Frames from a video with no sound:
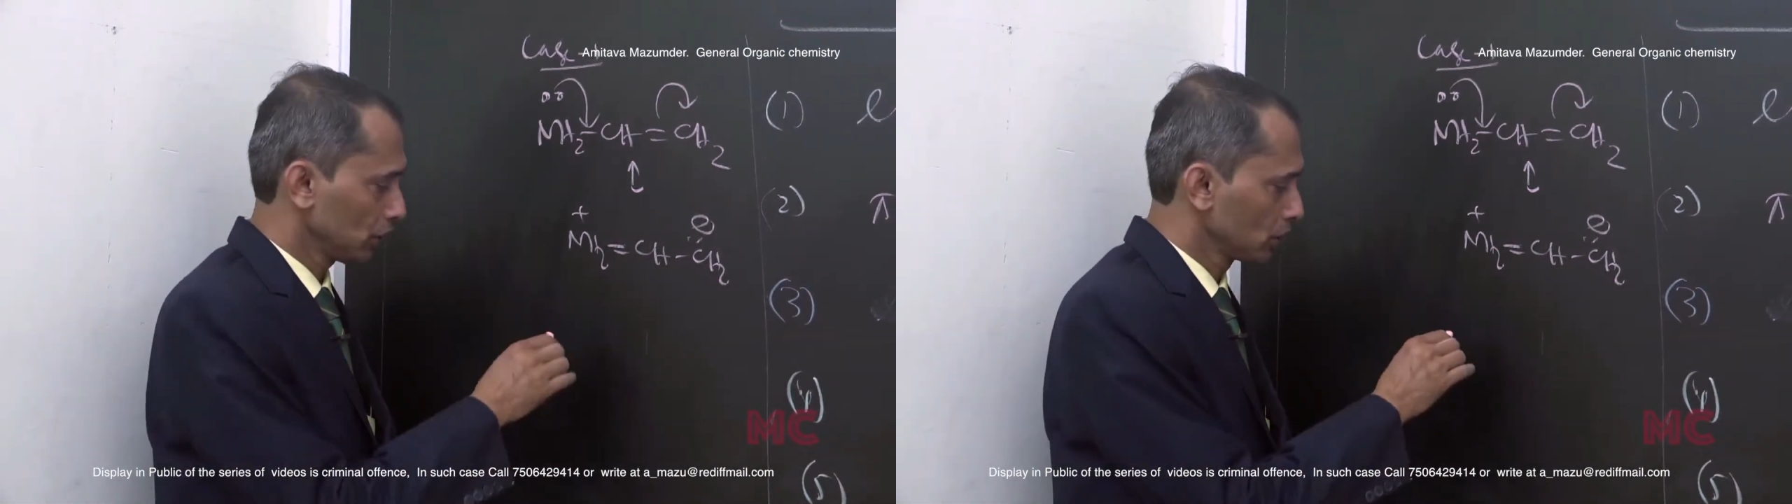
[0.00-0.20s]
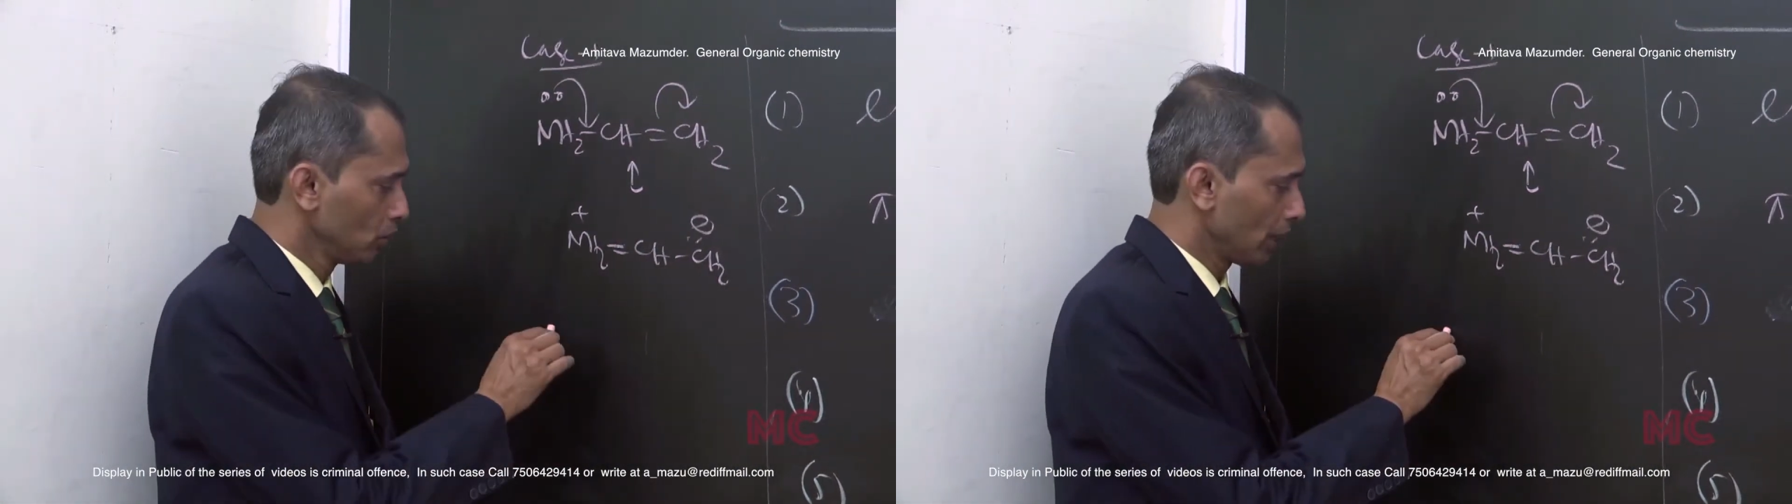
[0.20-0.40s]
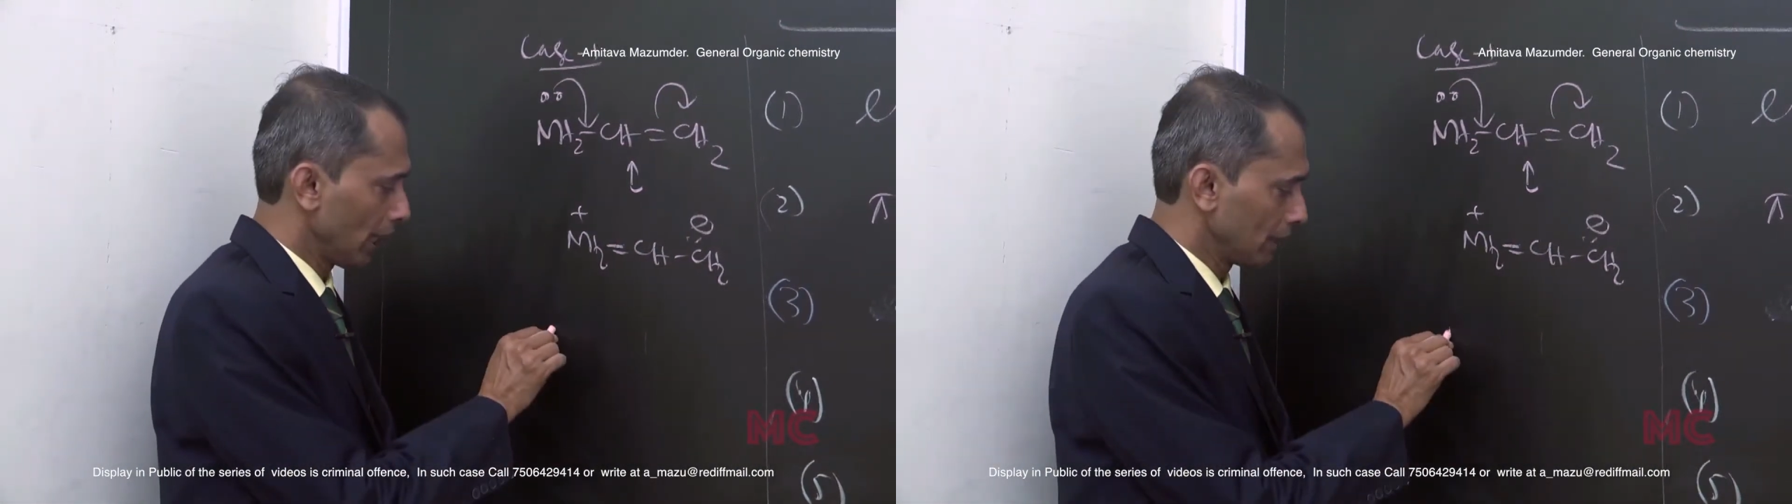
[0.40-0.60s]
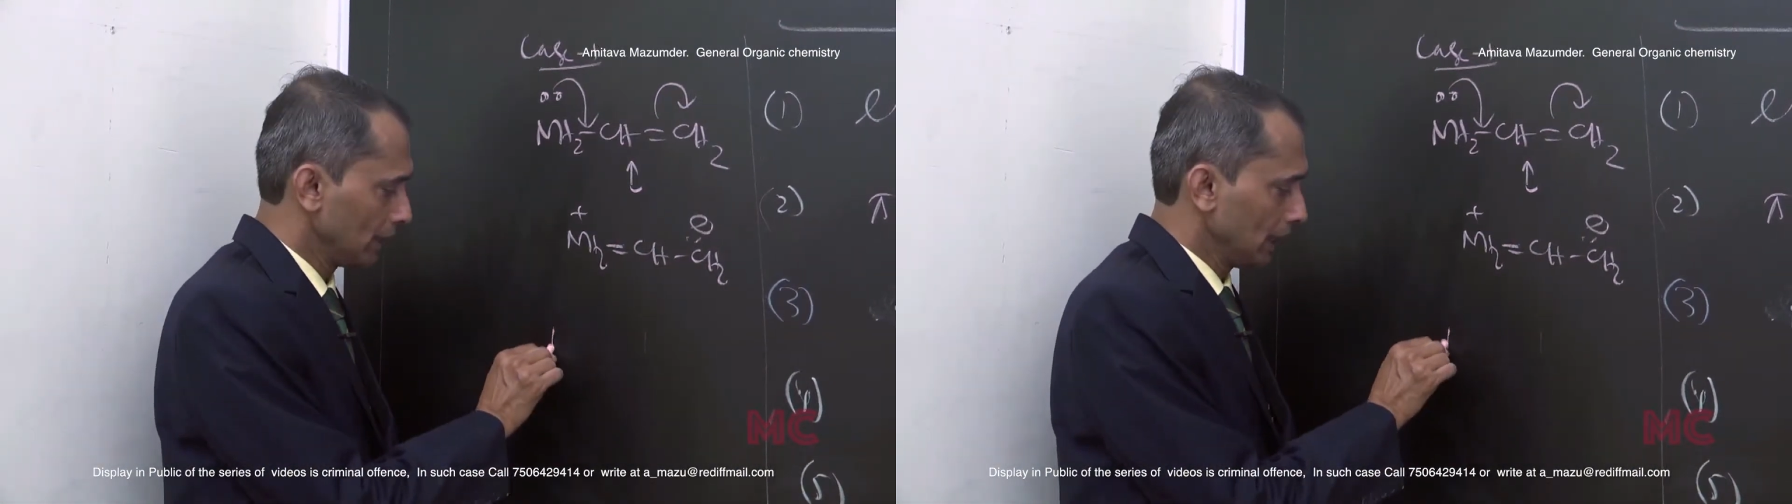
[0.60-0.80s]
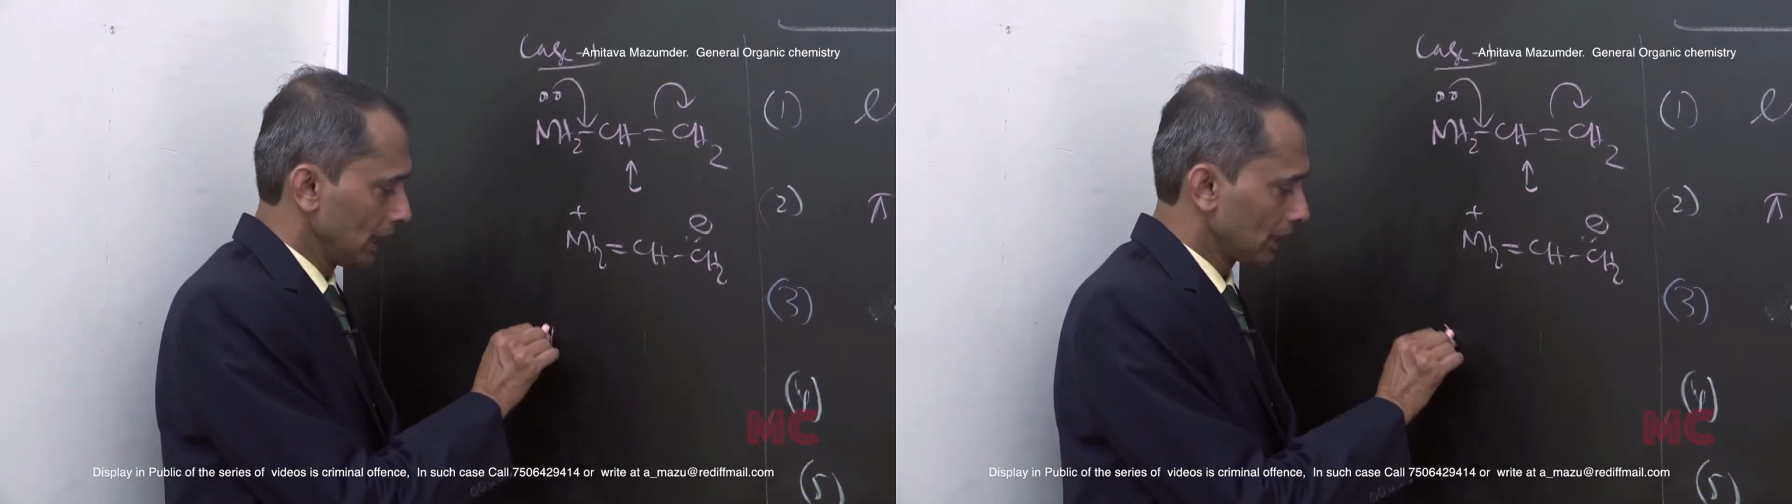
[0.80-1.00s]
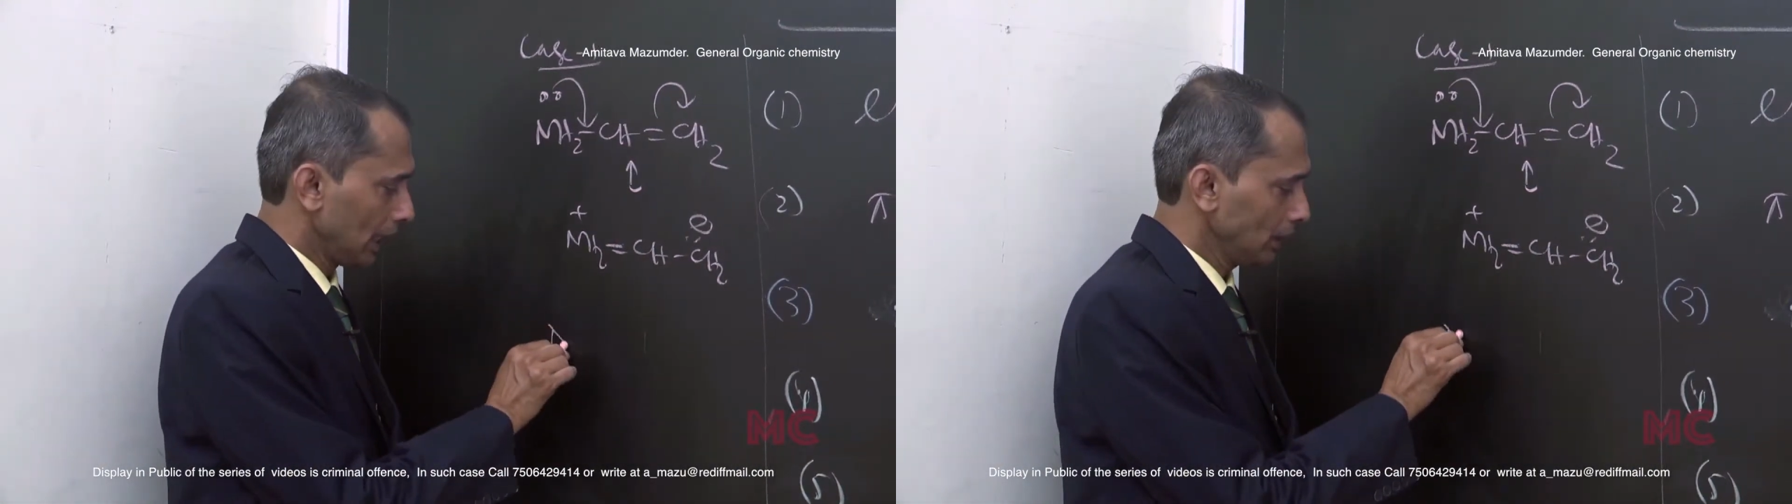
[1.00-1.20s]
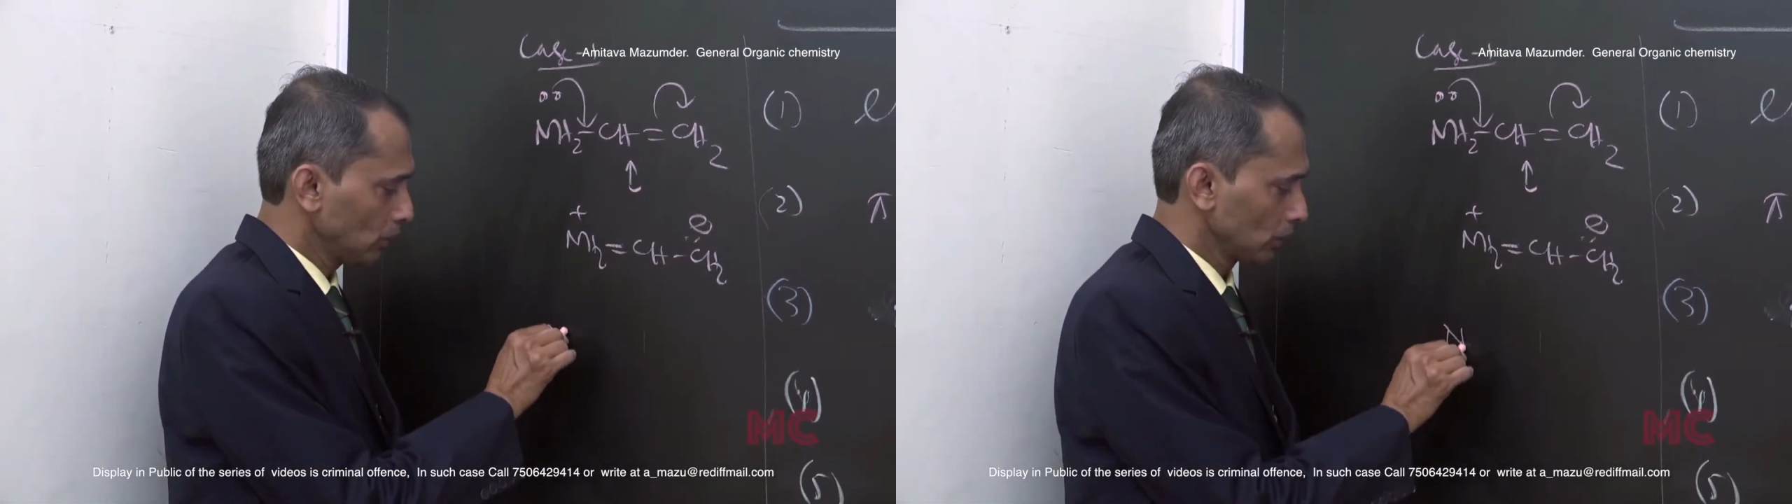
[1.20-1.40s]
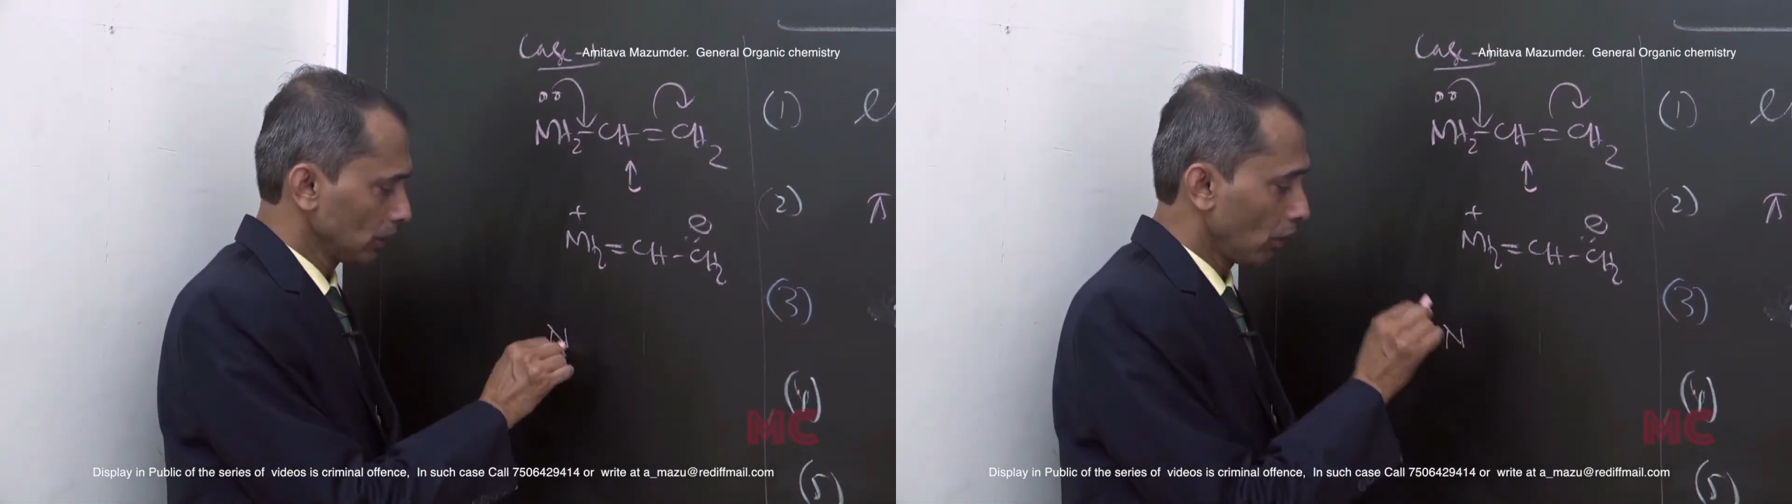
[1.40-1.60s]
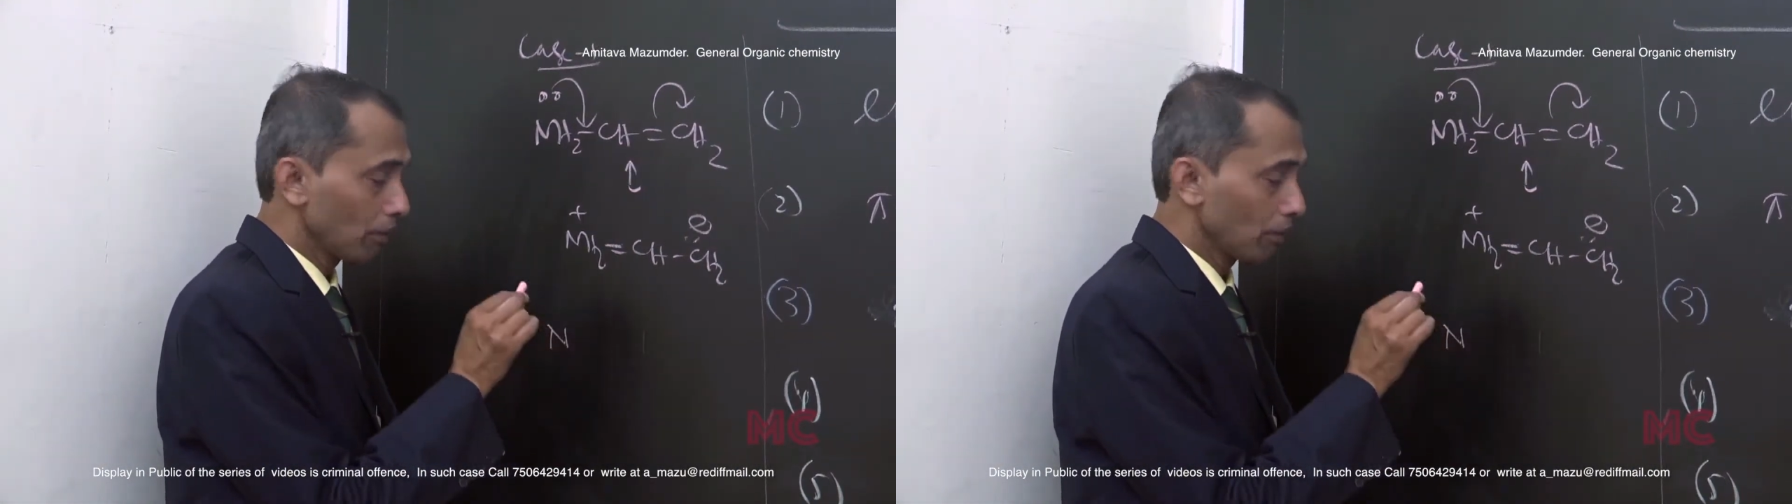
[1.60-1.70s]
just look at nitrogen